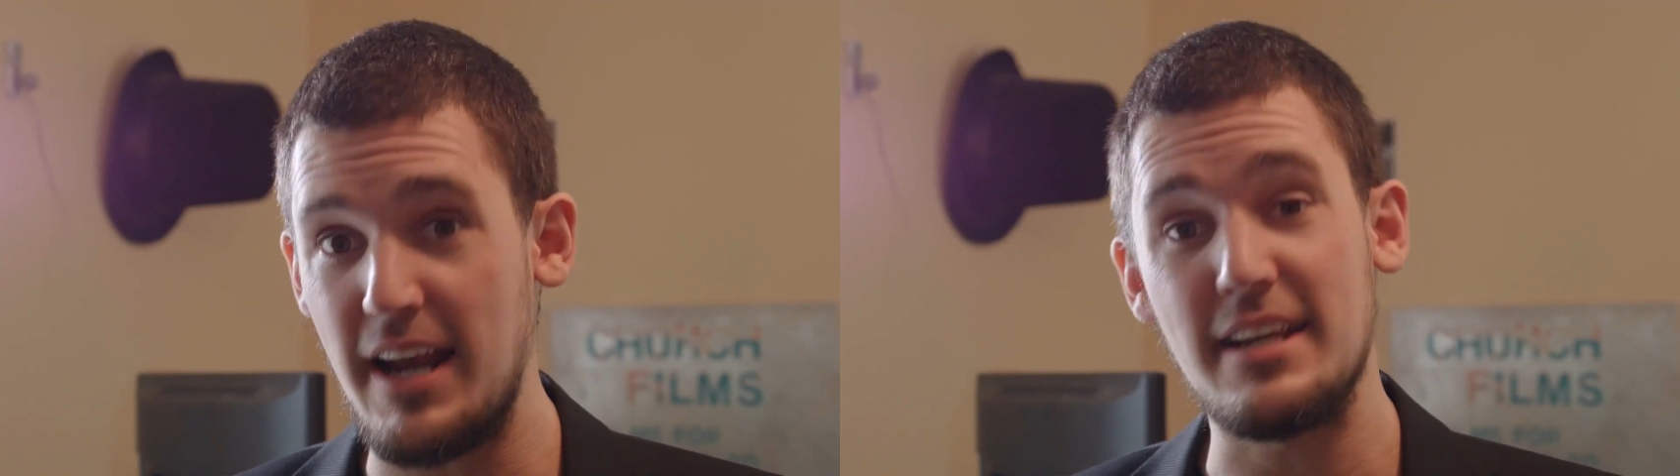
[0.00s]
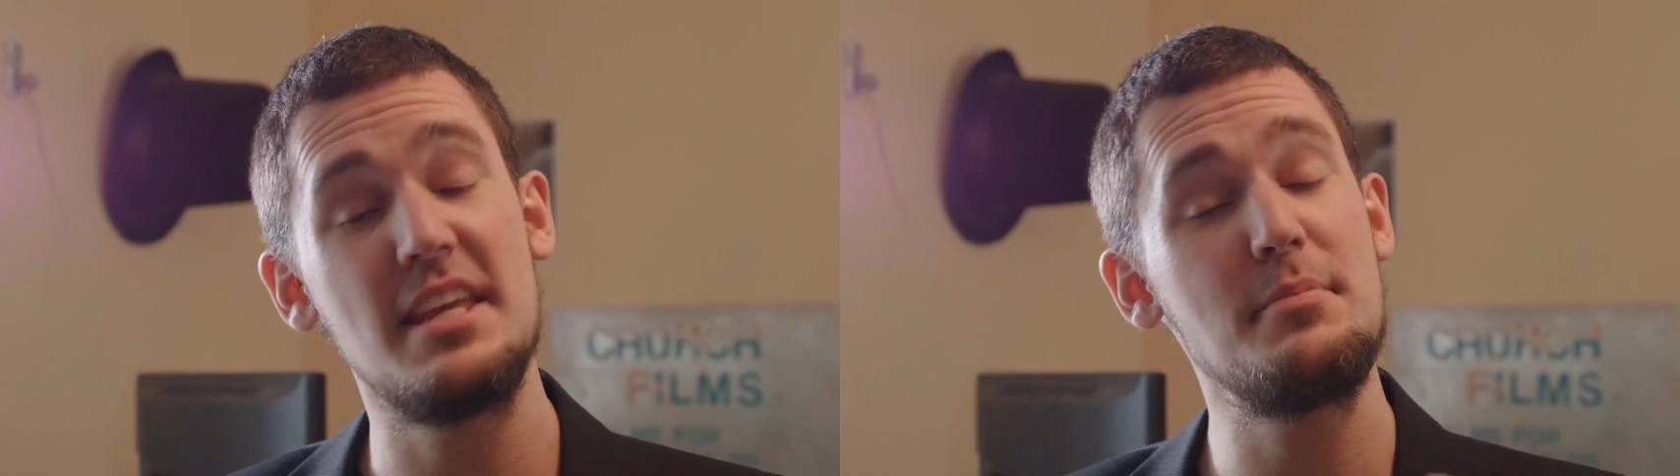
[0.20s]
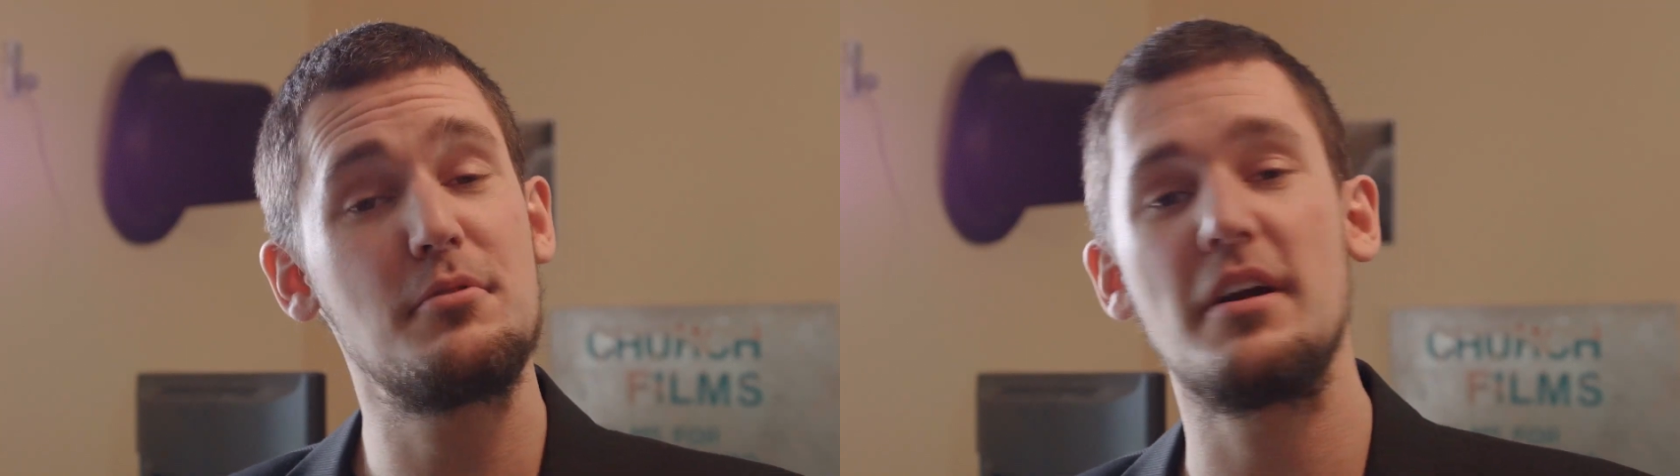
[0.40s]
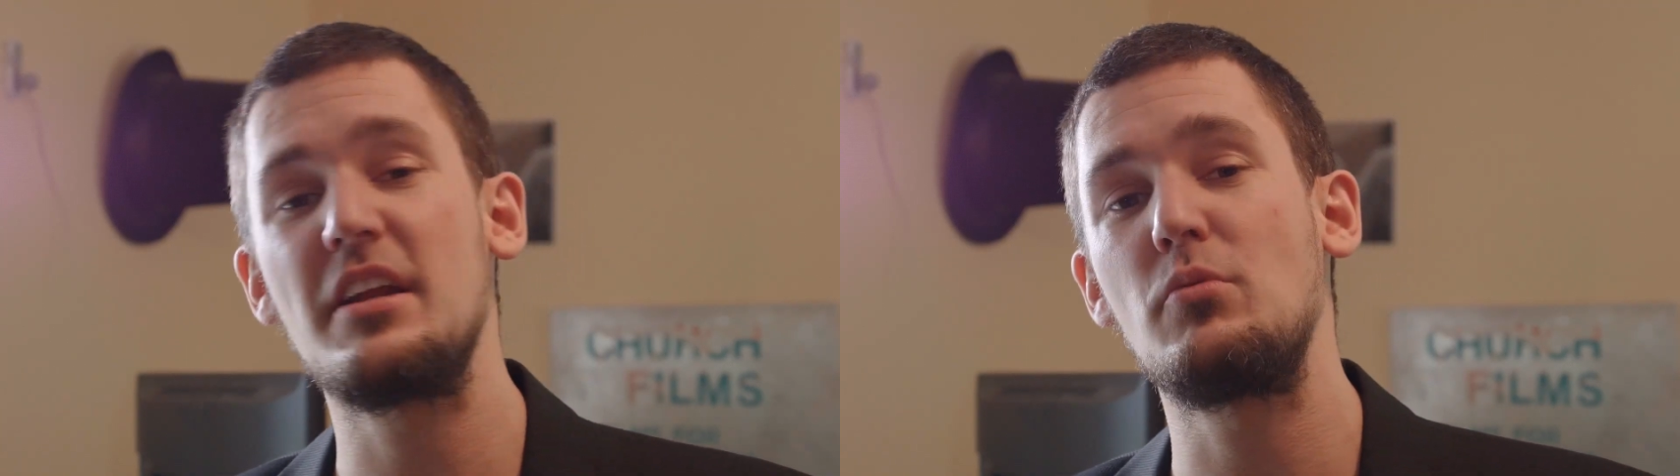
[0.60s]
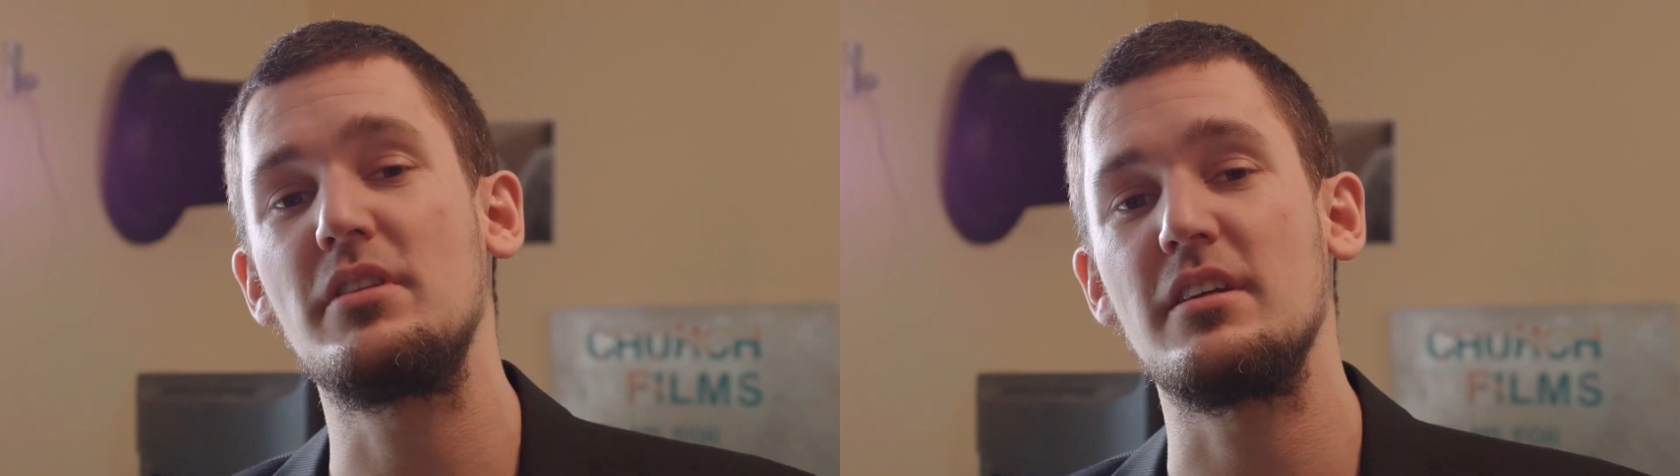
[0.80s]
and keep
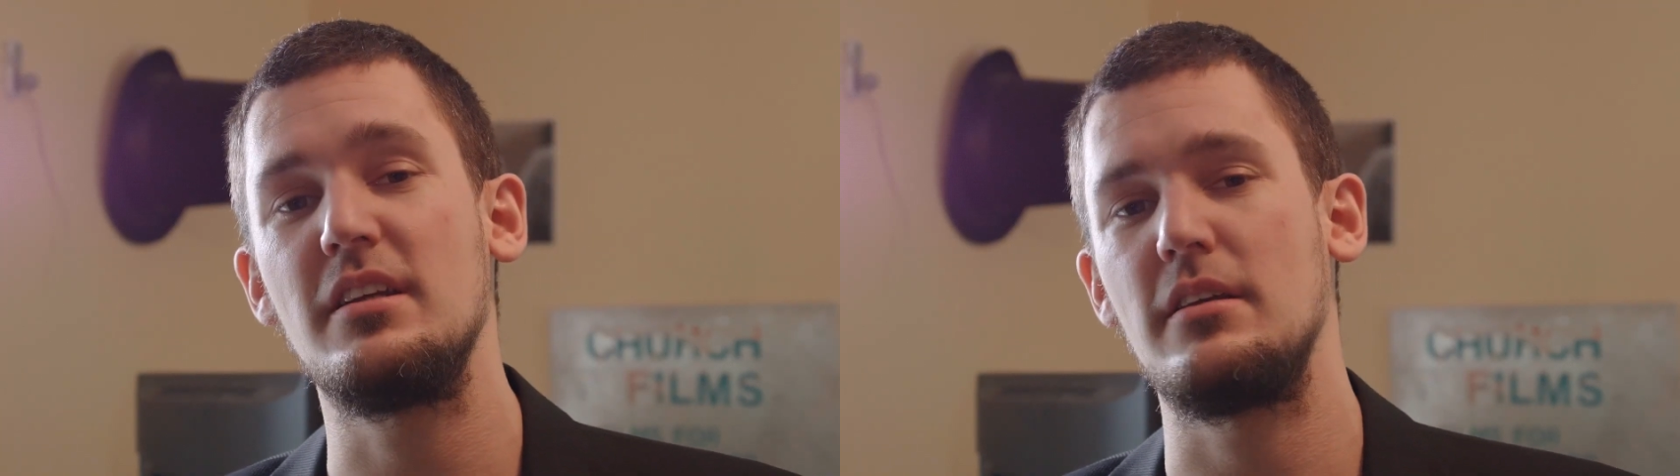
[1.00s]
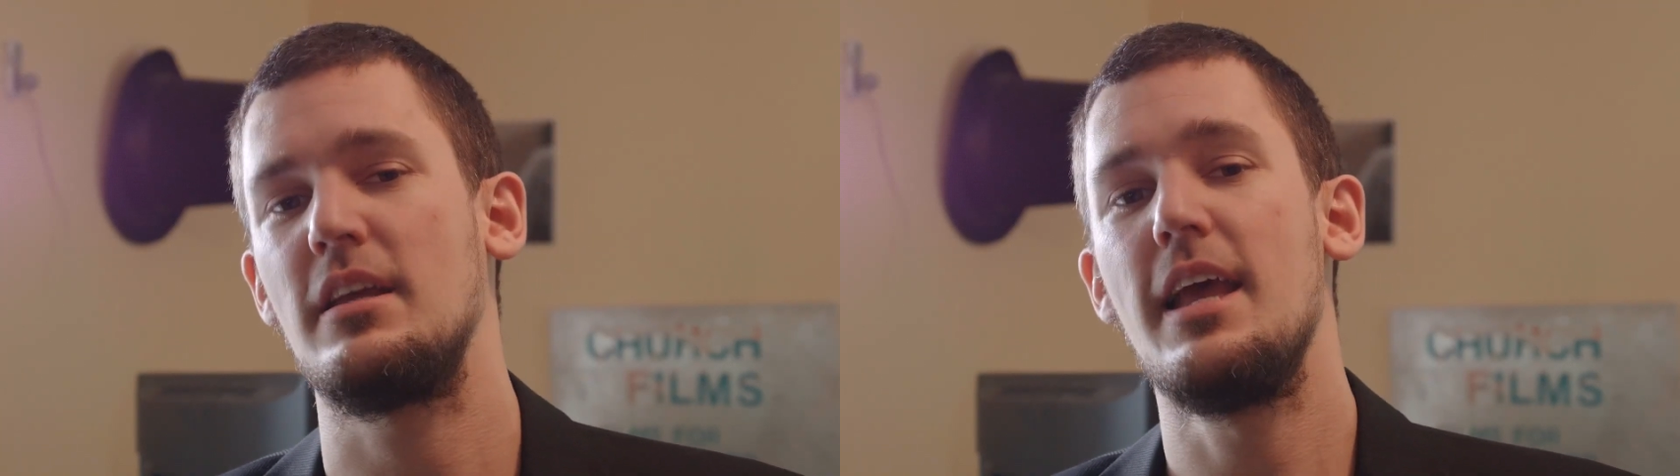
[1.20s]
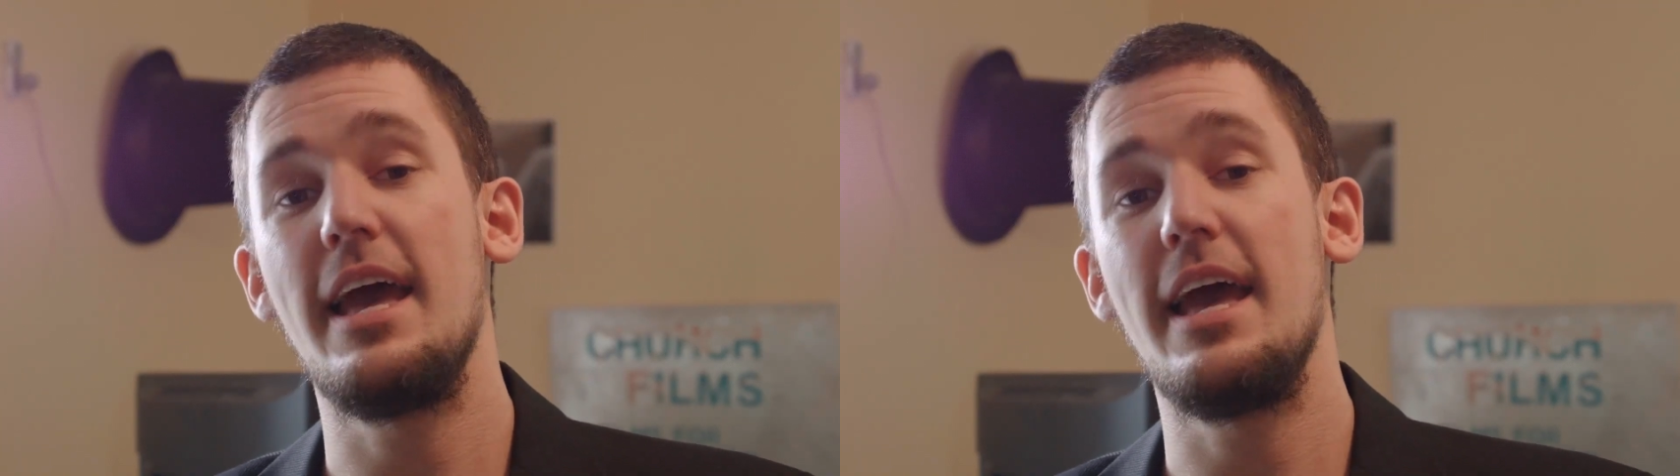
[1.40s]
creating with the king.